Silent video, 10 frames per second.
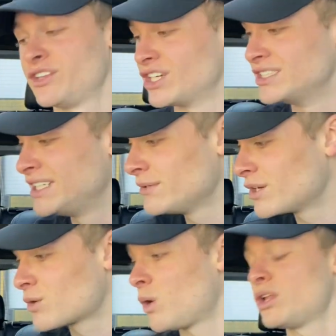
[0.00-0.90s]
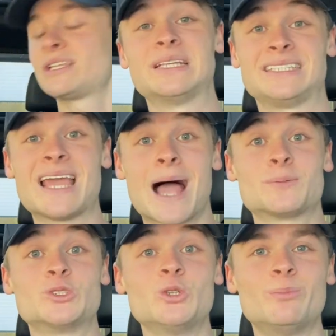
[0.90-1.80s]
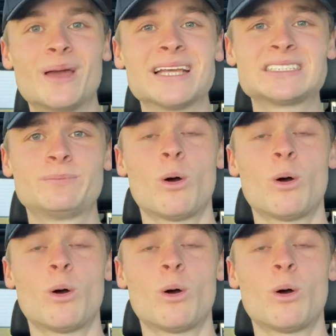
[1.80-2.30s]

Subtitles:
Their interior quality is the absolute best,